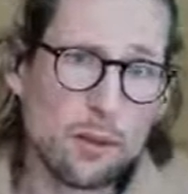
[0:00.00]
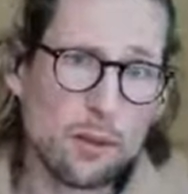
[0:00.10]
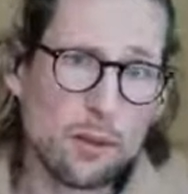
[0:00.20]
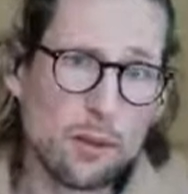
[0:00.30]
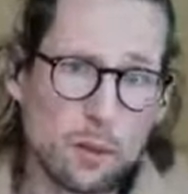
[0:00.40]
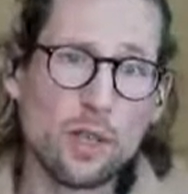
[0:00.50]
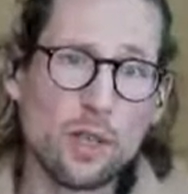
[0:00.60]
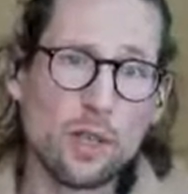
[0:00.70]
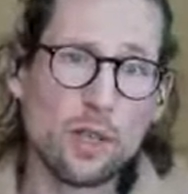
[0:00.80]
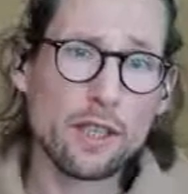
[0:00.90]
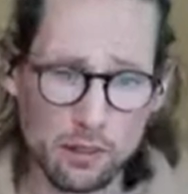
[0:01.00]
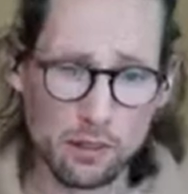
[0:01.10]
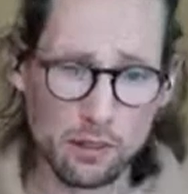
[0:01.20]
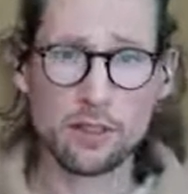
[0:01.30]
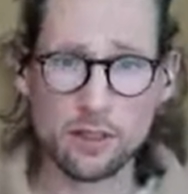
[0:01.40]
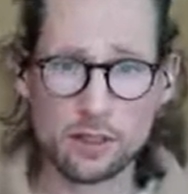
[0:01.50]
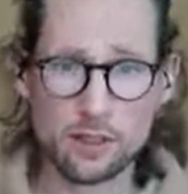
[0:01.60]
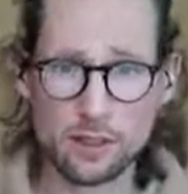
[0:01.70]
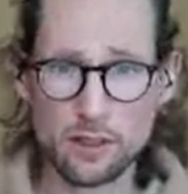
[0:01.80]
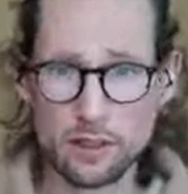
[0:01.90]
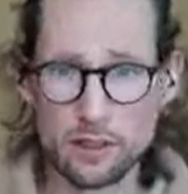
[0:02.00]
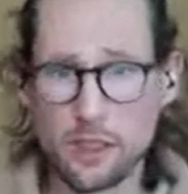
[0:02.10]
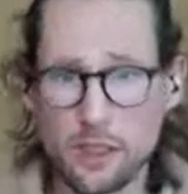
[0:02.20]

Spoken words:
then what are you going to be using